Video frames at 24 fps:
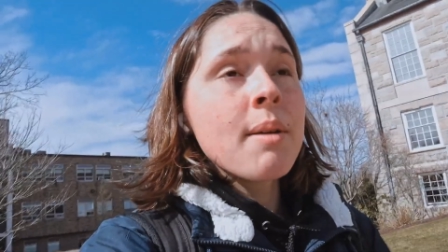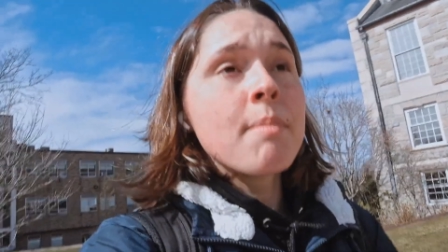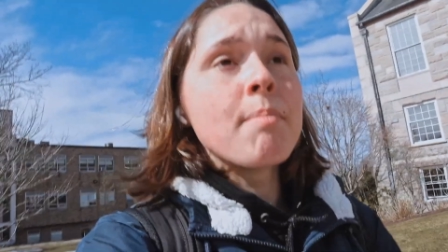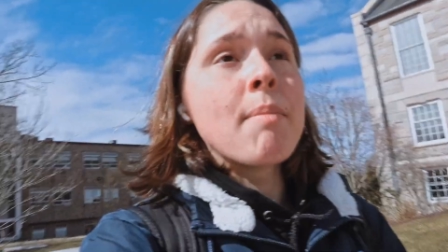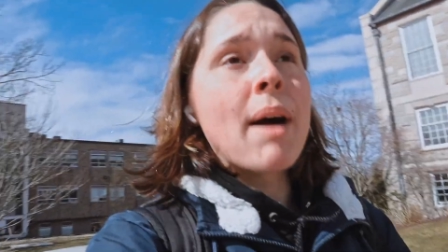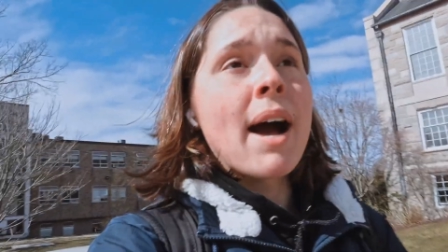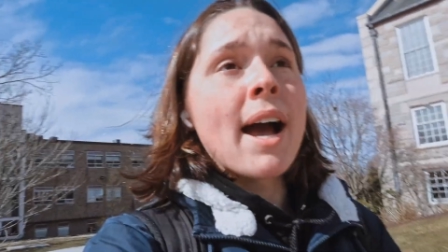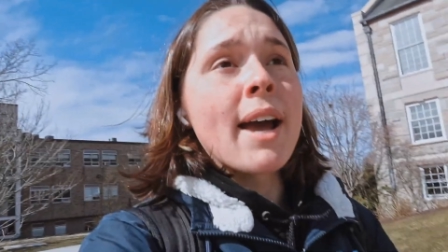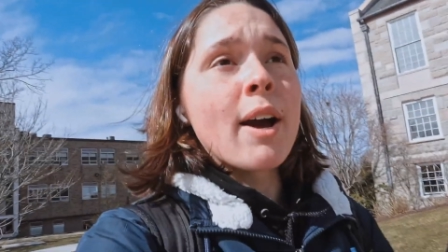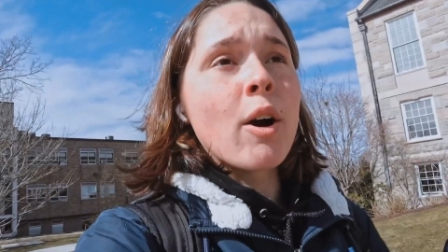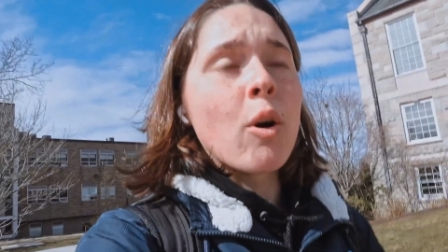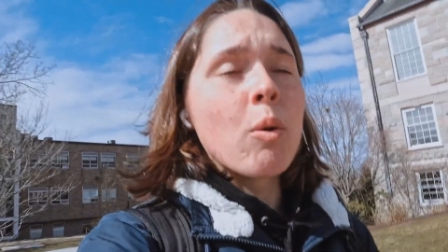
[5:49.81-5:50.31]

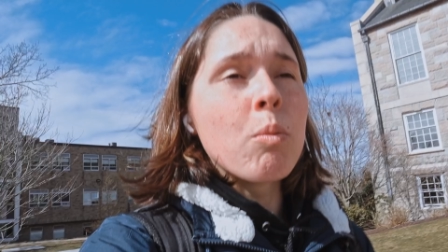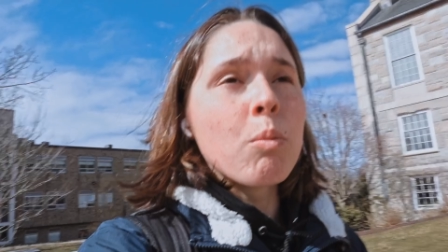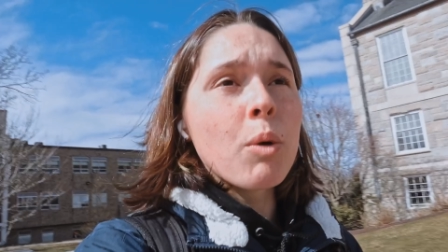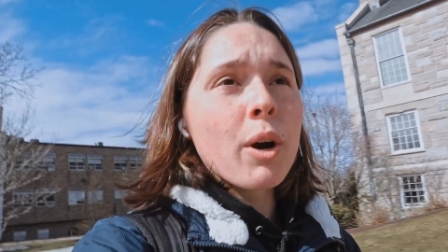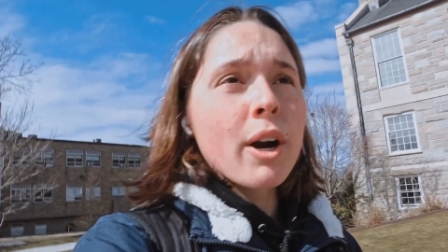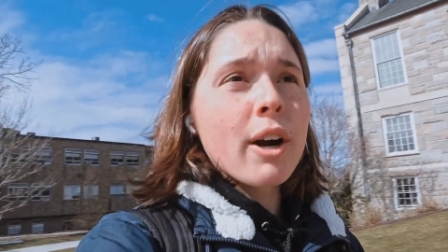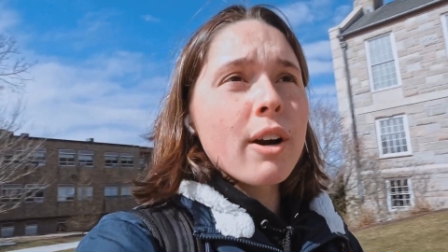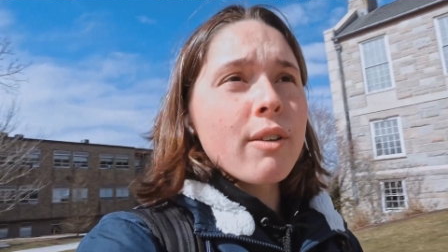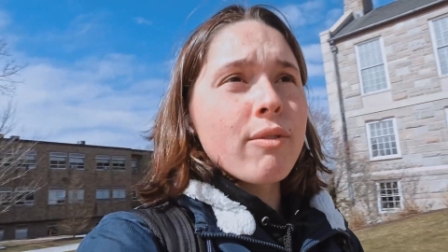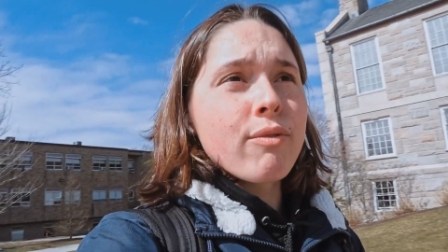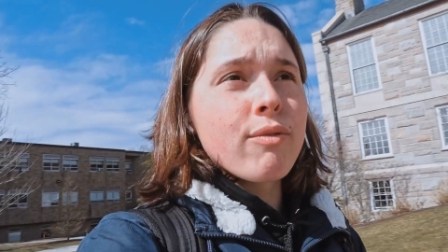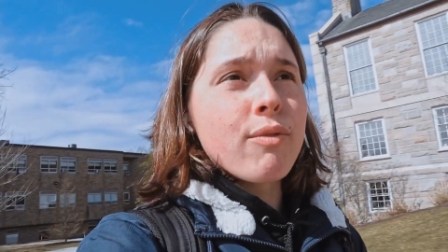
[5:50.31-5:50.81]
my
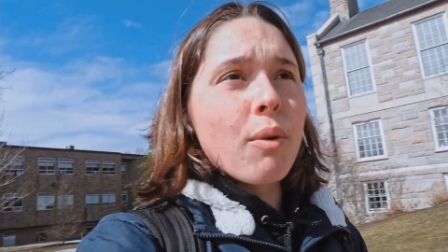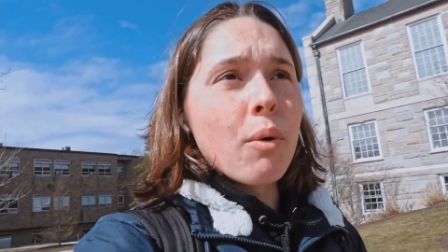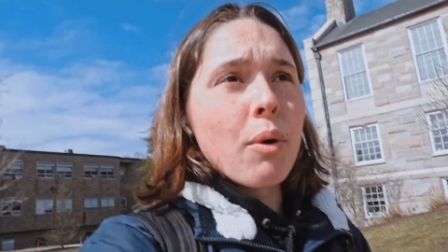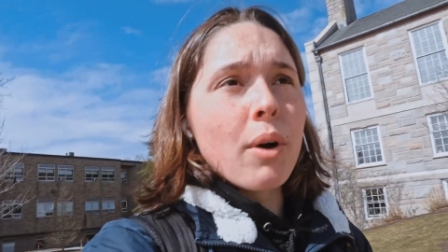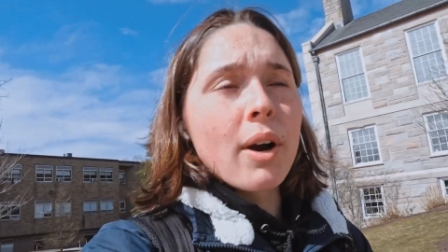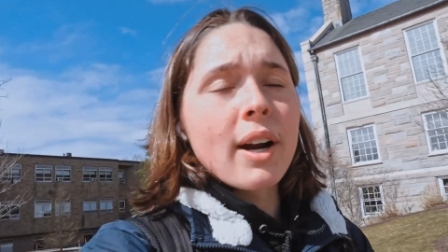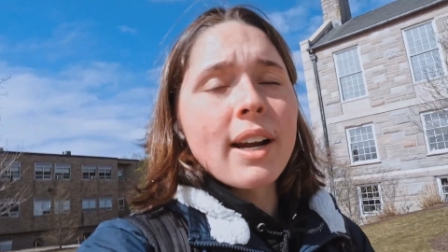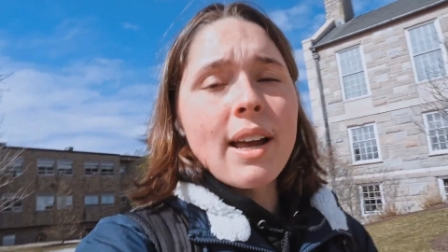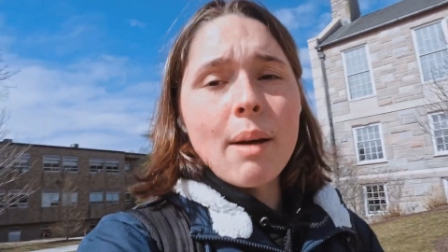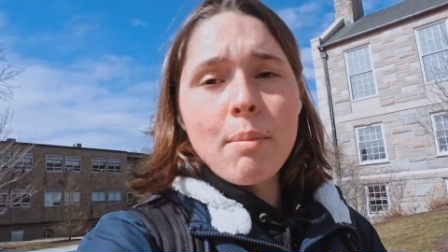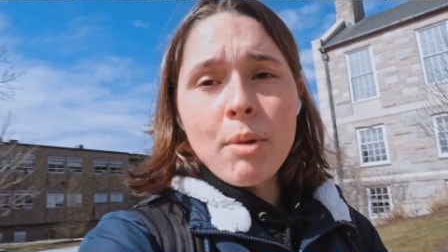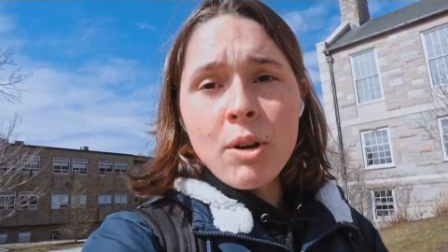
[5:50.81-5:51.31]
homework
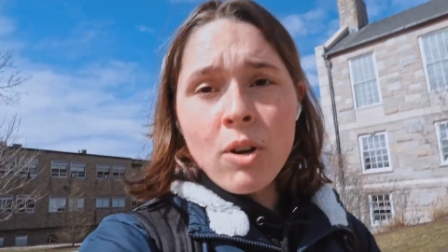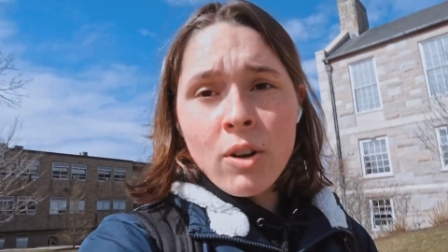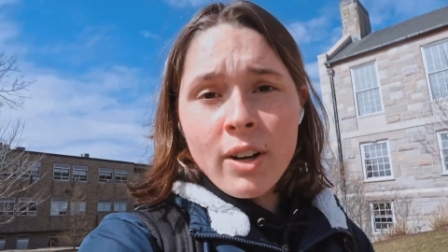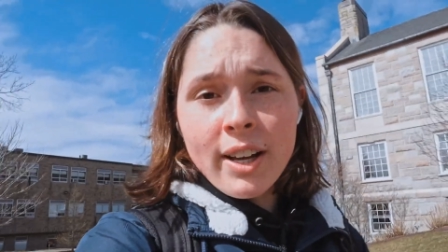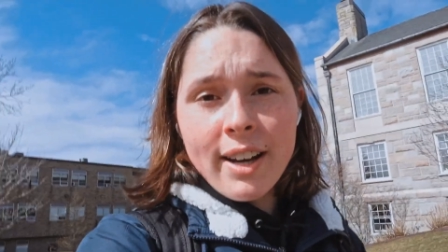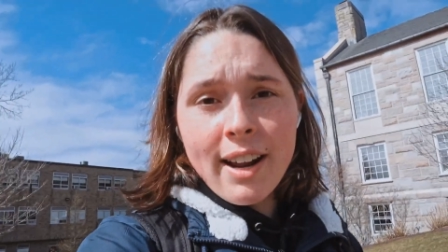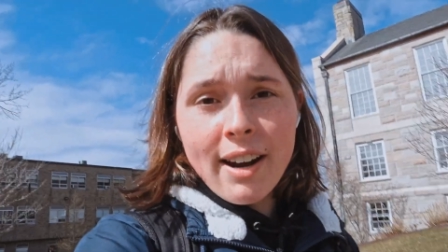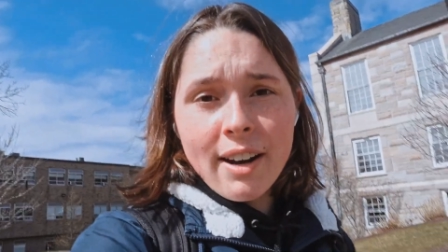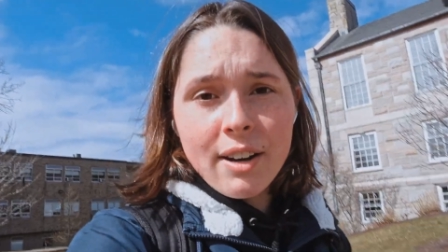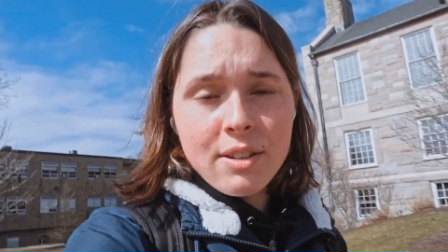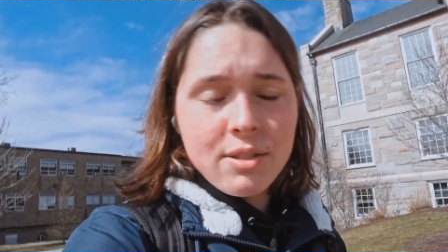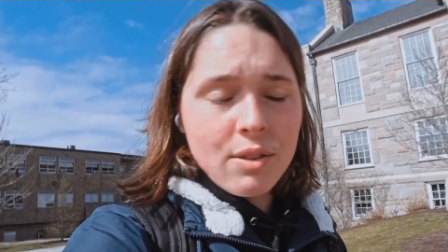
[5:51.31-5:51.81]
for chemical
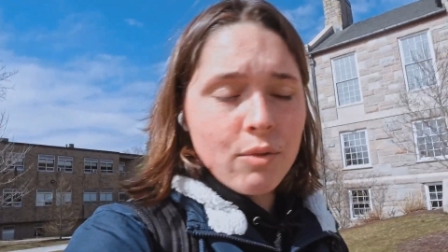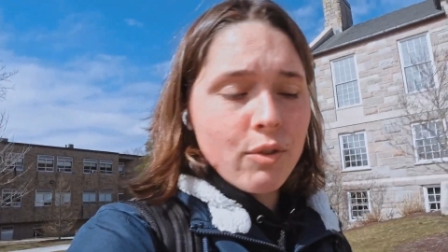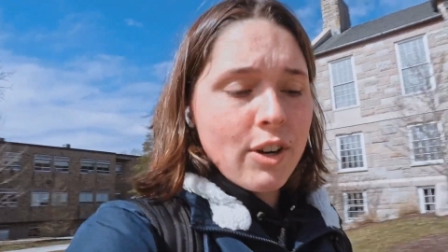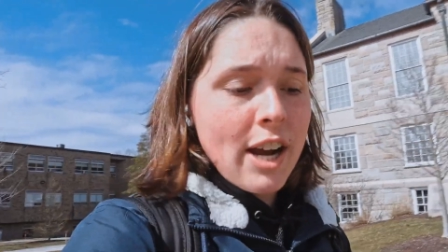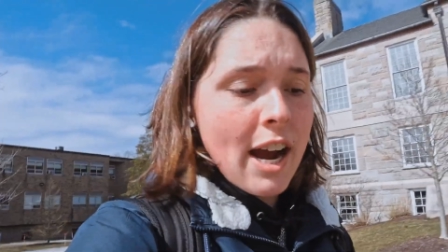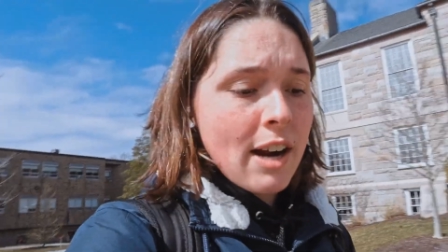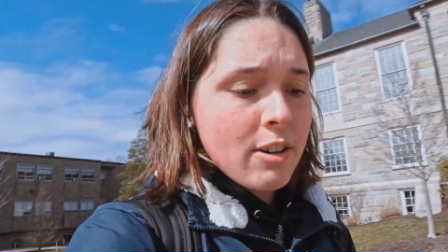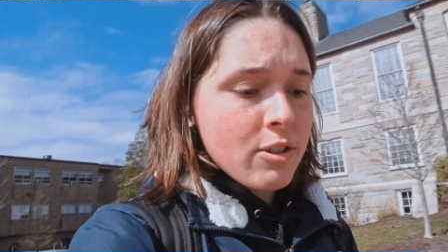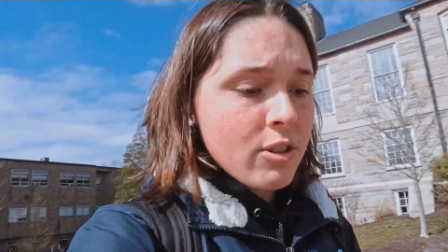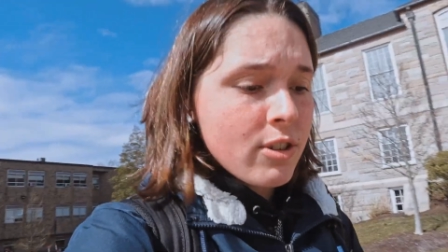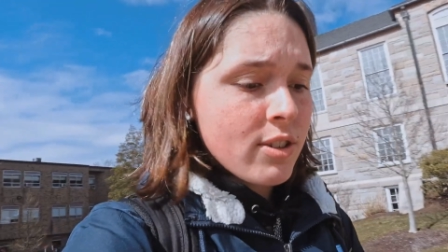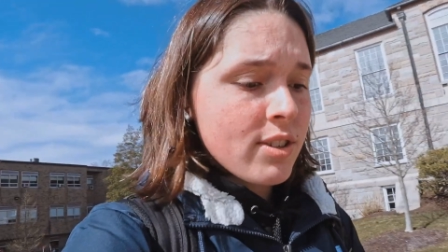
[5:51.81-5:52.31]
kinetics and
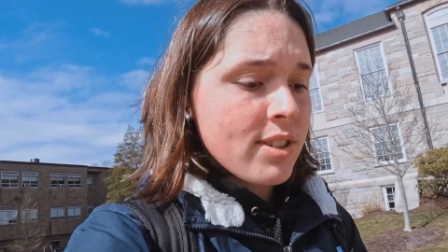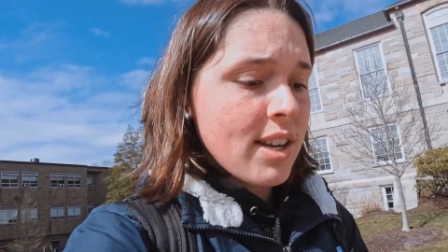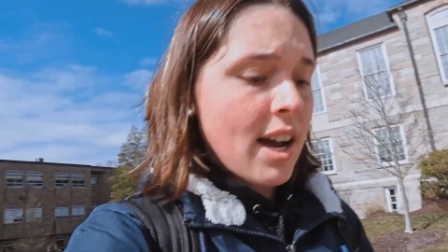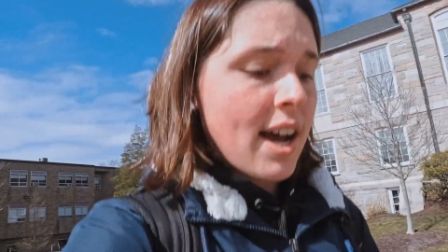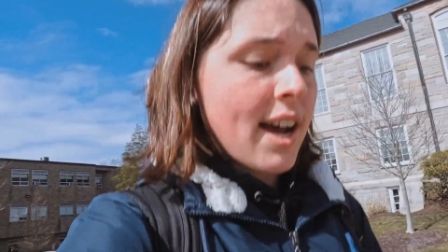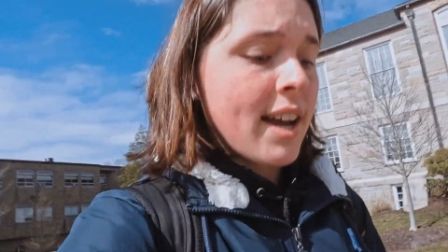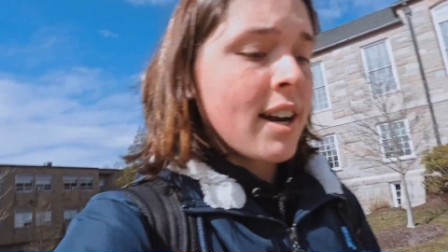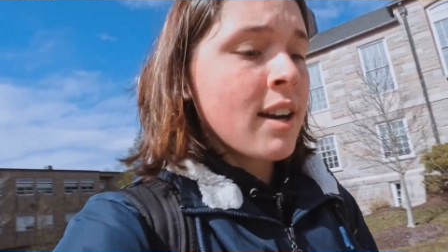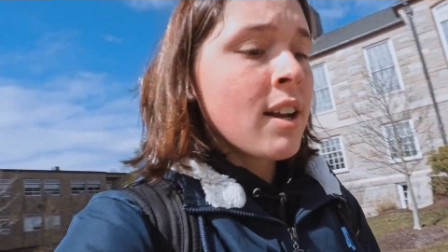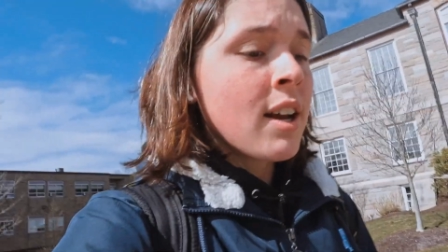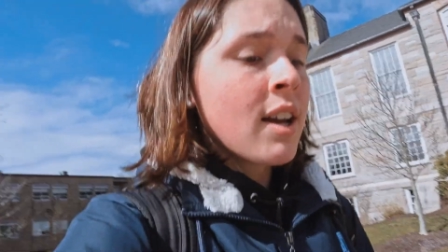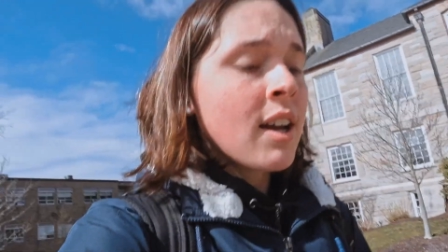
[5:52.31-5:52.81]
reactor
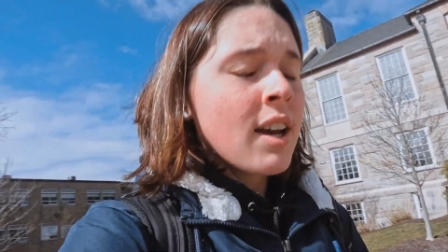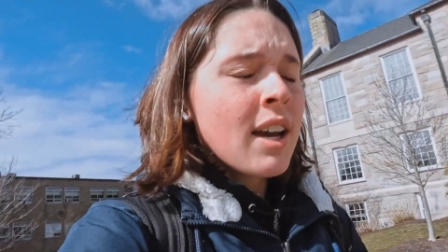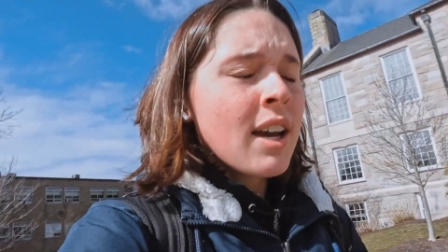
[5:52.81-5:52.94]
design.